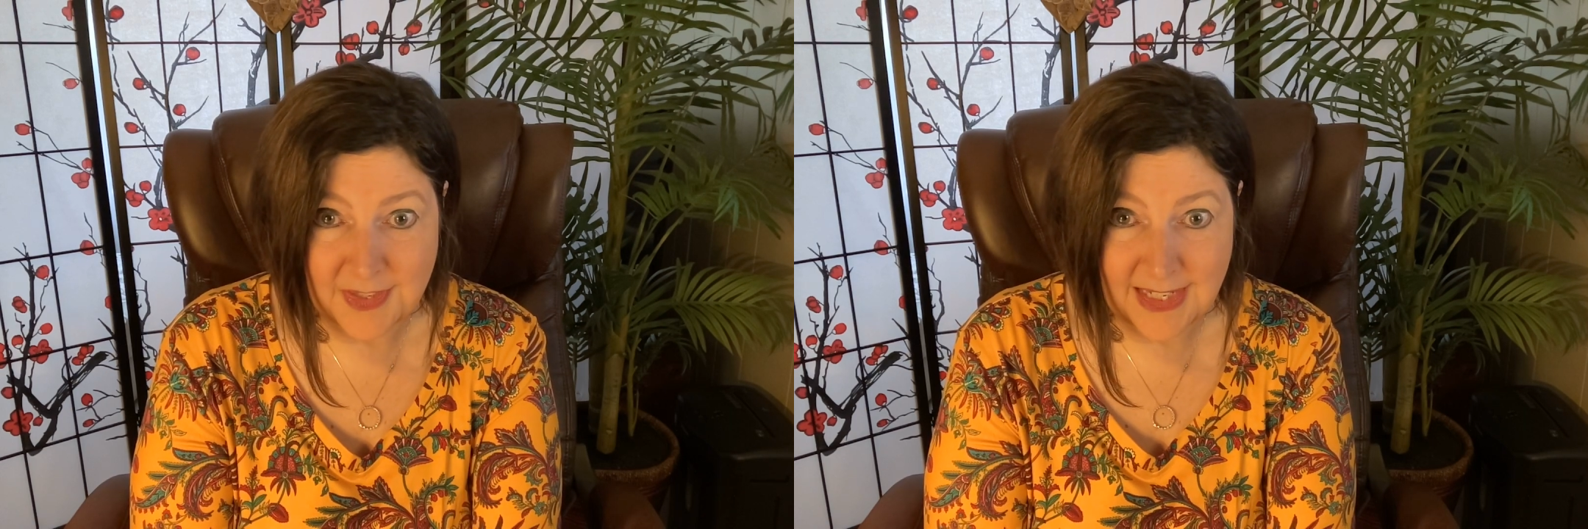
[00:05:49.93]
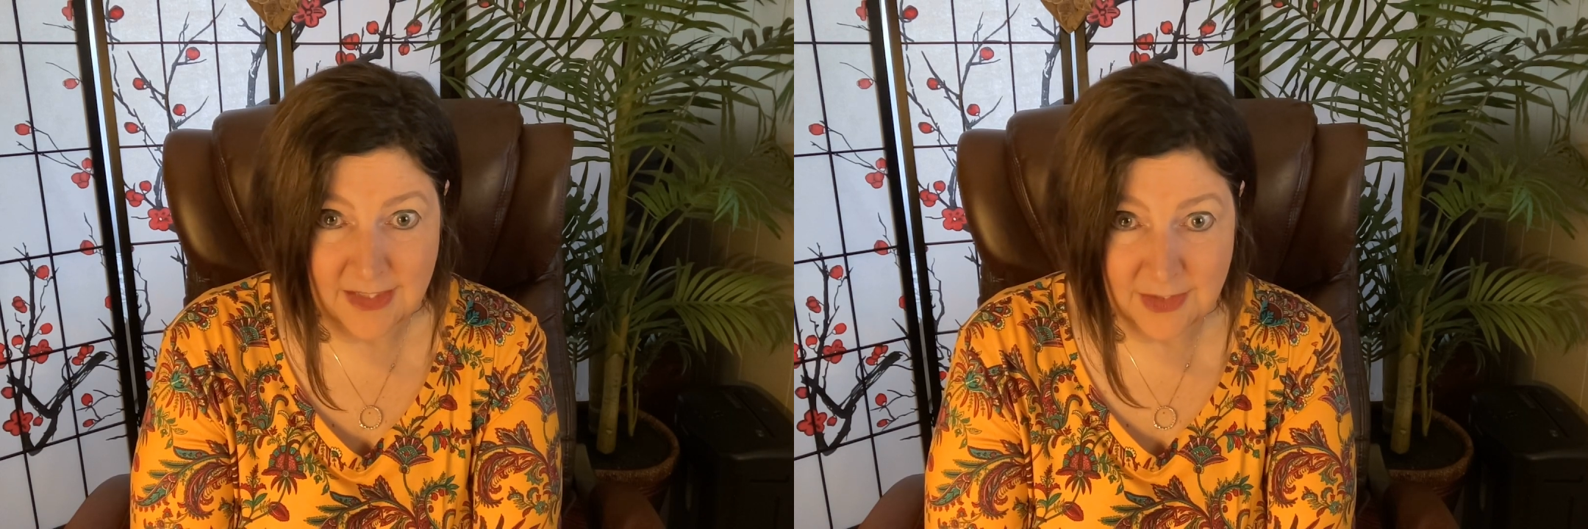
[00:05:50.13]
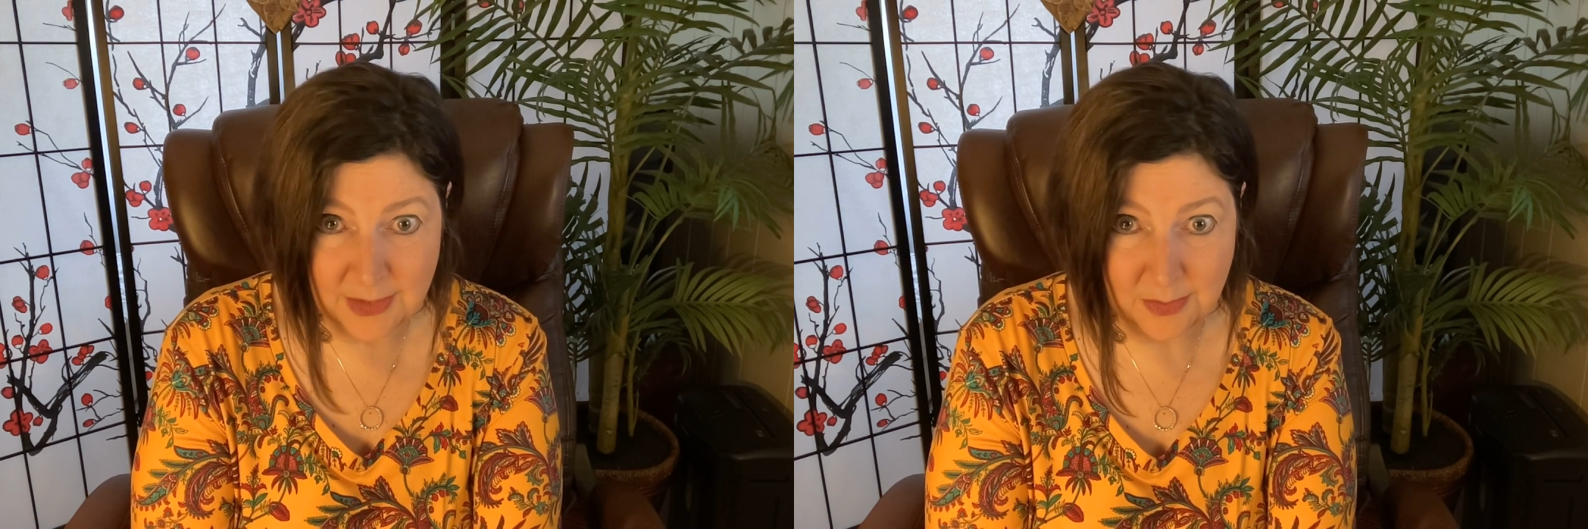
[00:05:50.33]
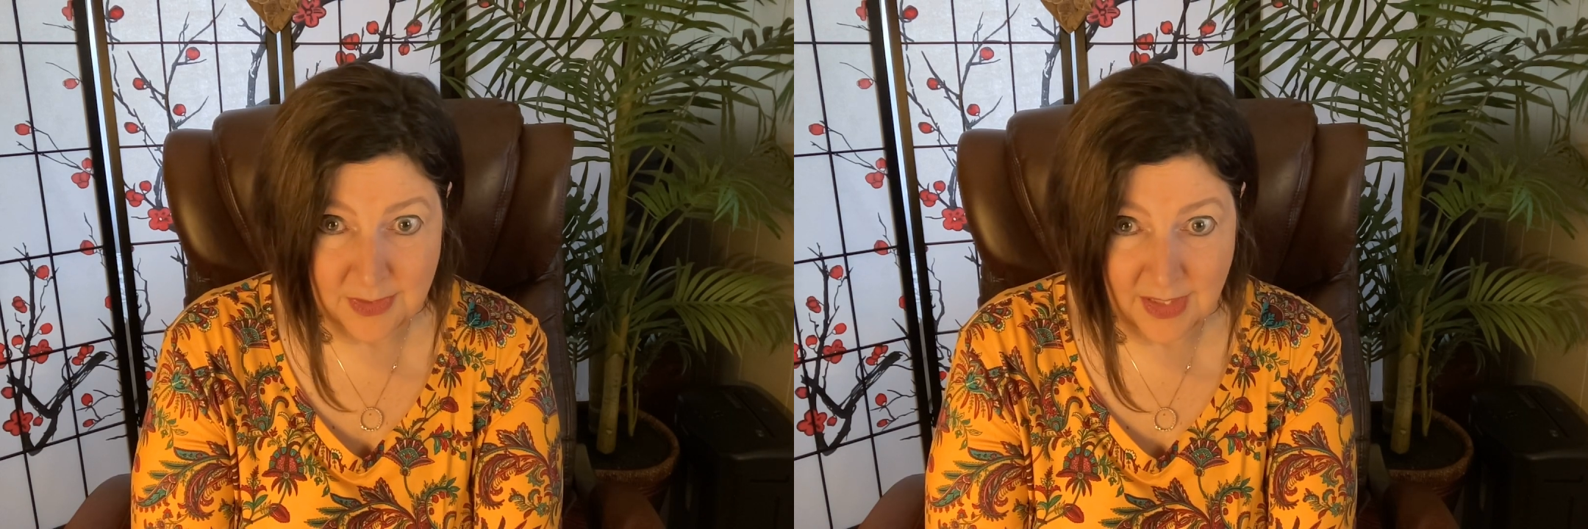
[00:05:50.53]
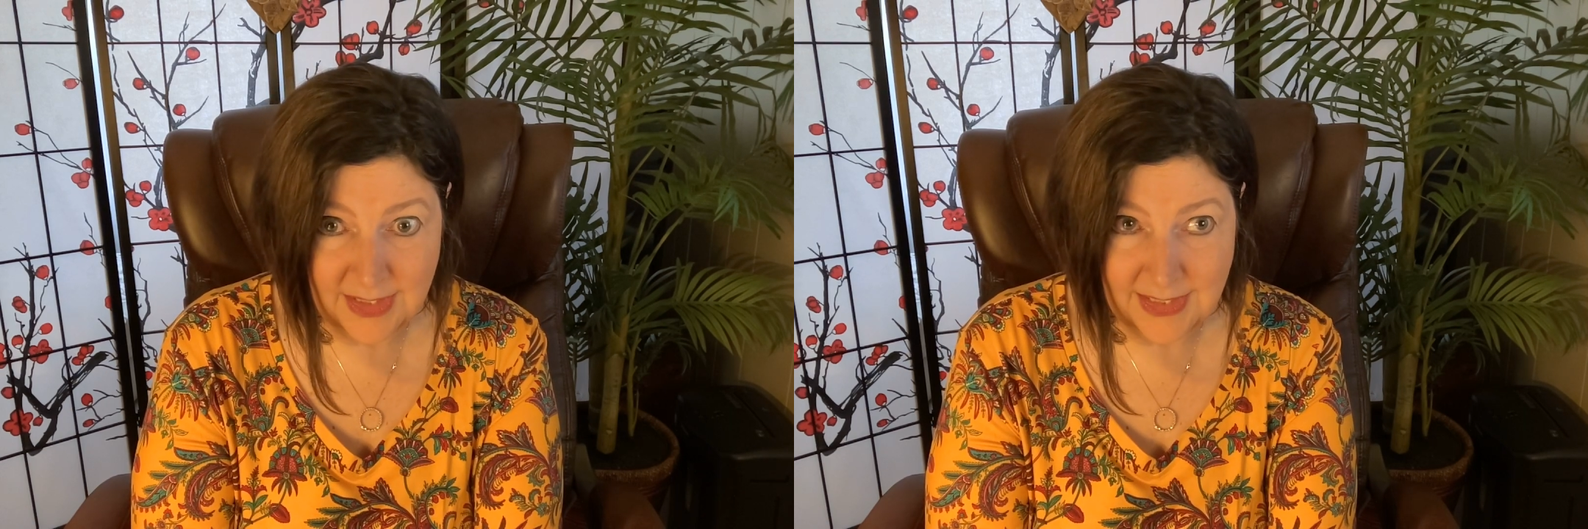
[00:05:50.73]
That's so
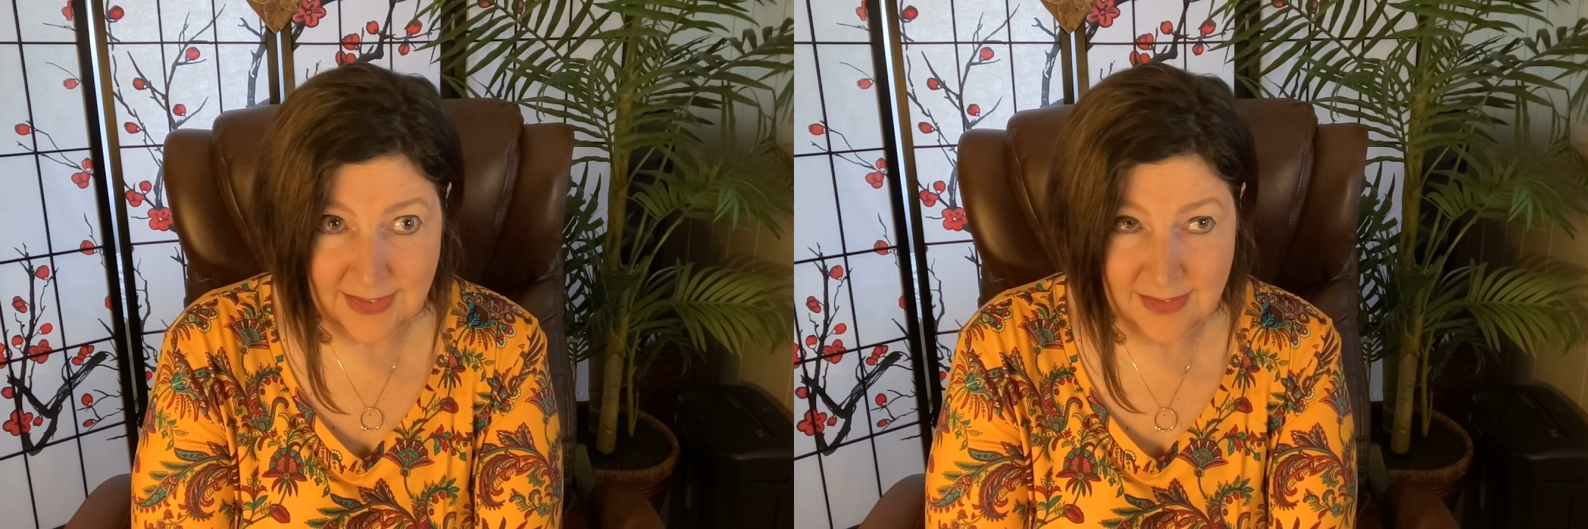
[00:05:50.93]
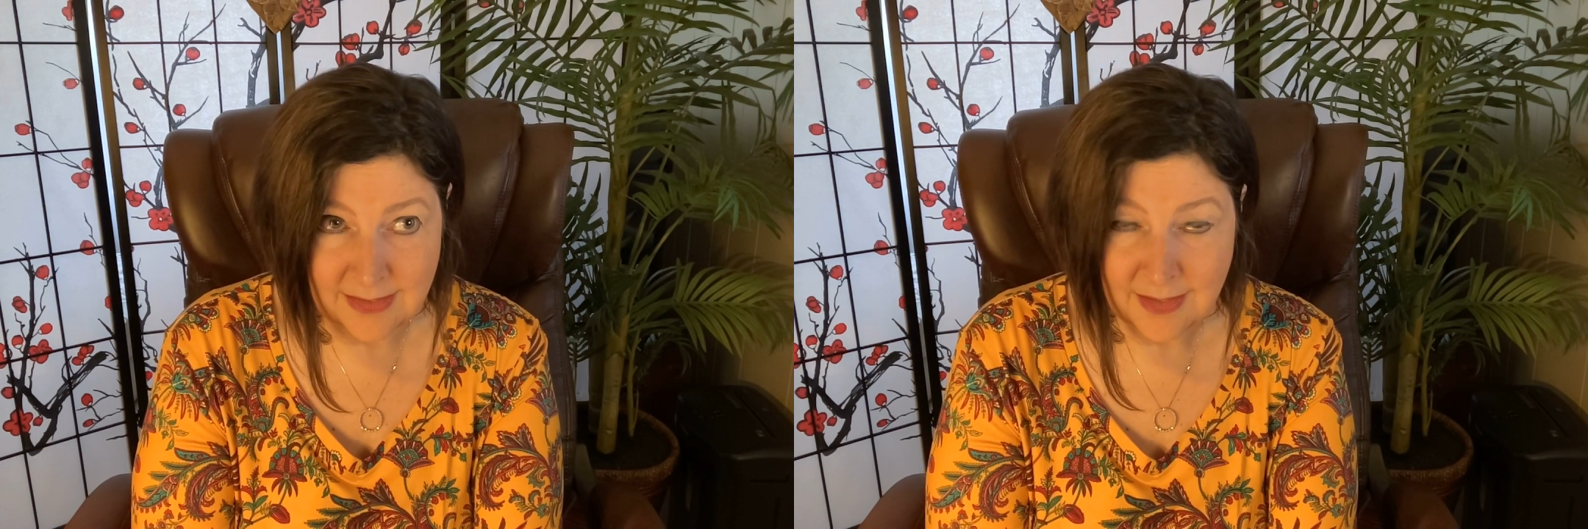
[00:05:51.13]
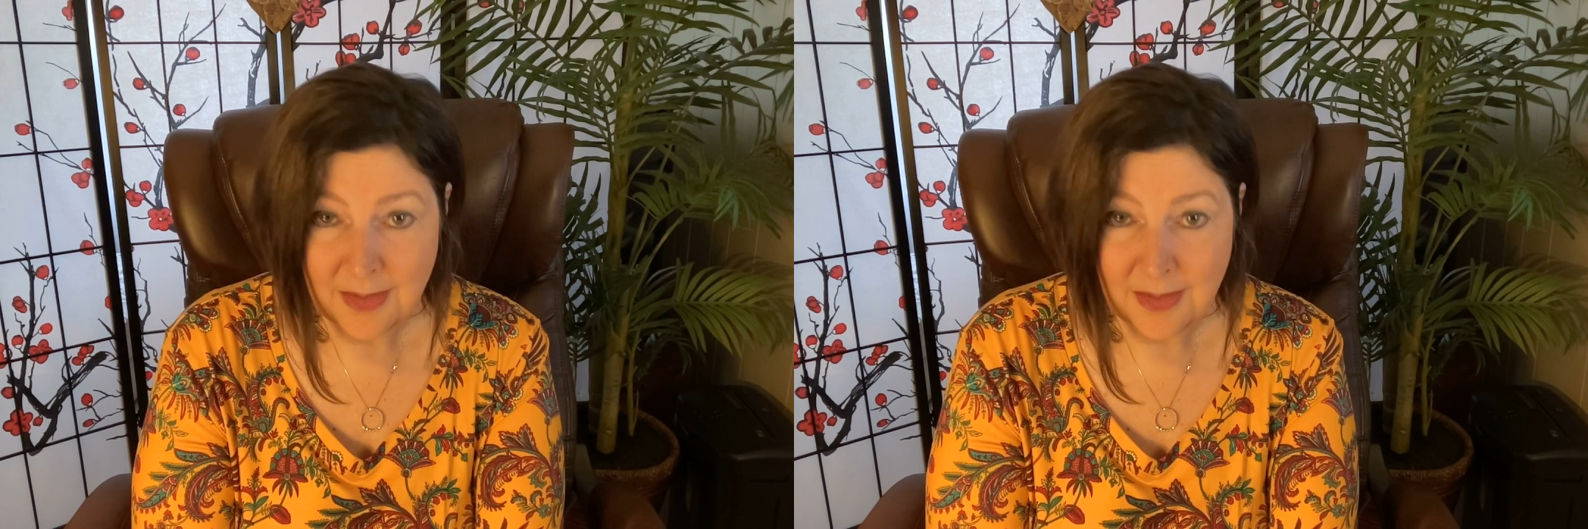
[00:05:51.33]
nice.